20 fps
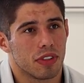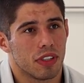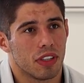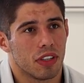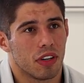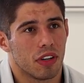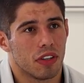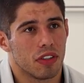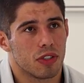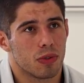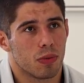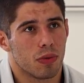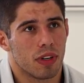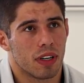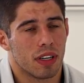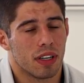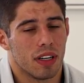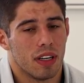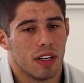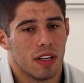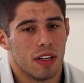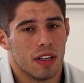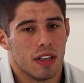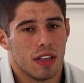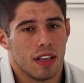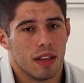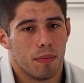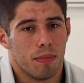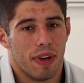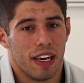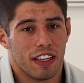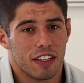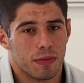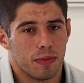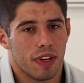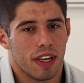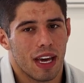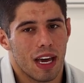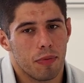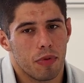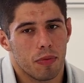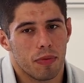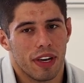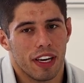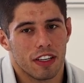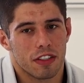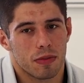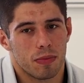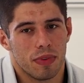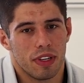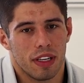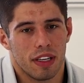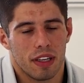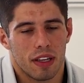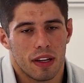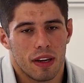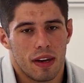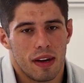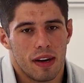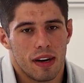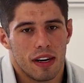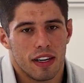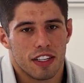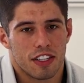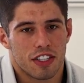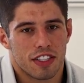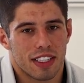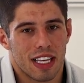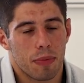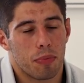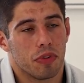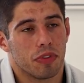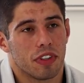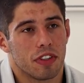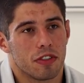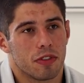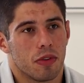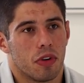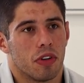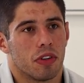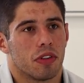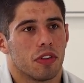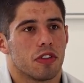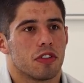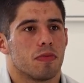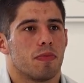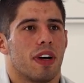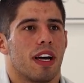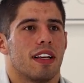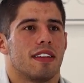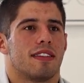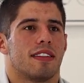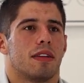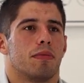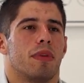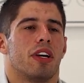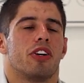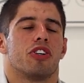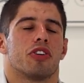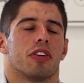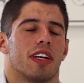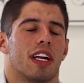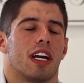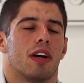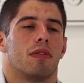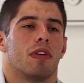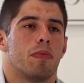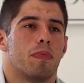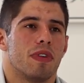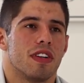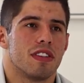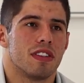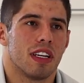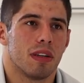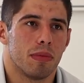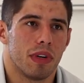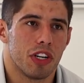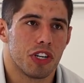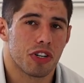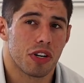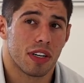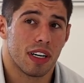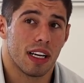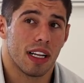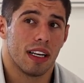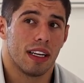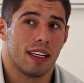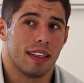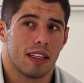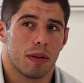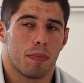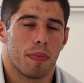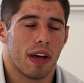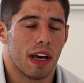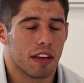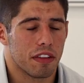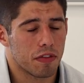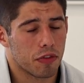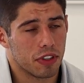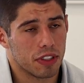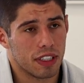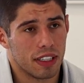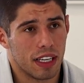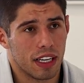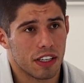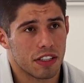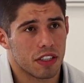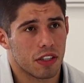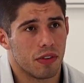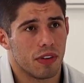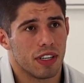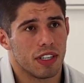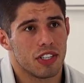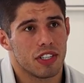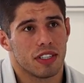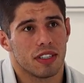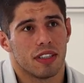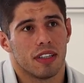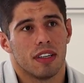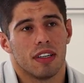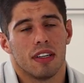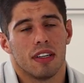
It's what makes me happy, makes me step on those mats and make sure that I represent, make sure that I lead the path for the next generation.